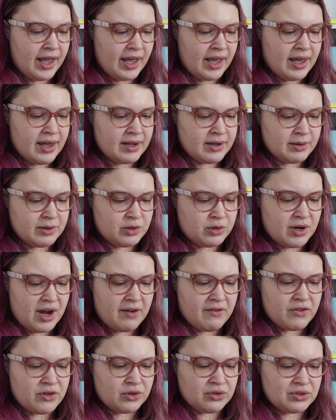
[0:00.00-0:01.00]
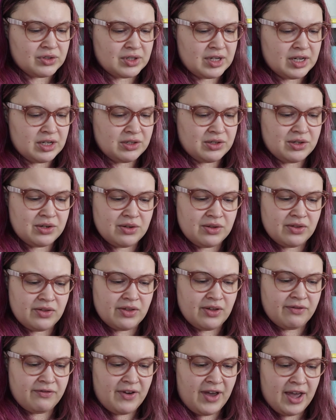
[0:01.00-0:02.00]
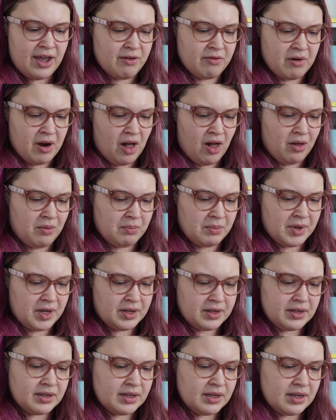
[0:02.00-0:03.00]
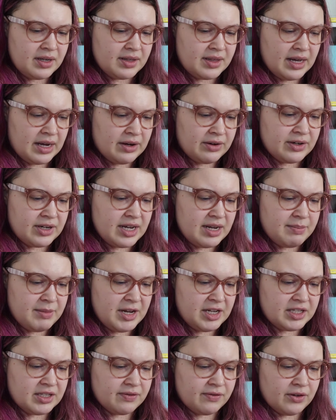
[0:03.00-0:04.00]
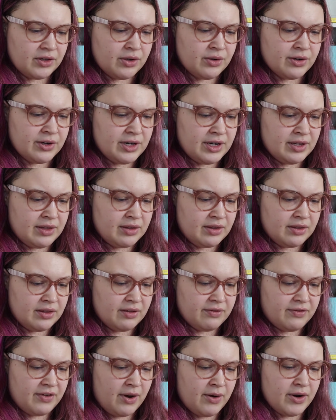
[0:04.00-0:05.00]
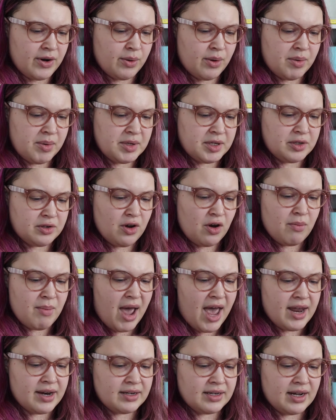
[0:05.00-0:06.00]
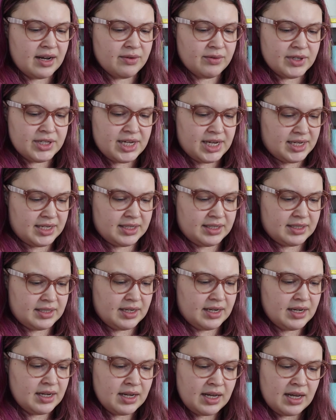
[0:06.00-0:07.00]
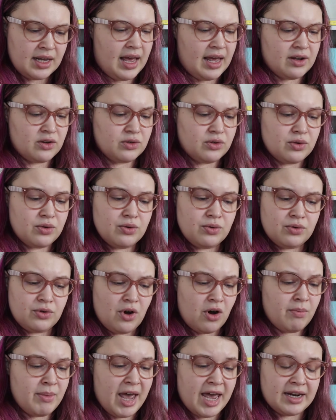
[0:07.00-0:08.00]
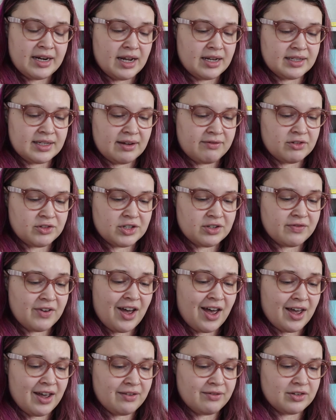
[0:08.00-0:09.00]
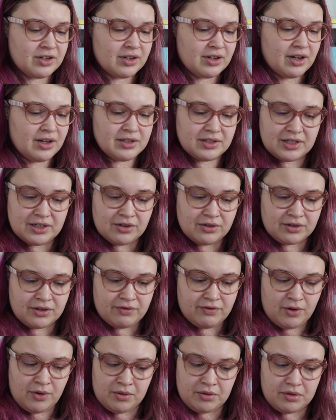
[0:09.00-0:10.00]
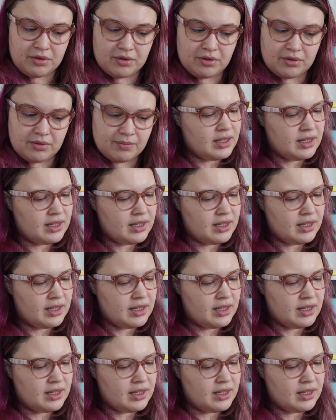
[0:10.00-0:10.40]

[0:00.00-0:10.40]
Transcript: and travels into the Fey realm. There he meets Felurian, the fairy woman no man can resist, and who no man has ever survived, until Kvothe.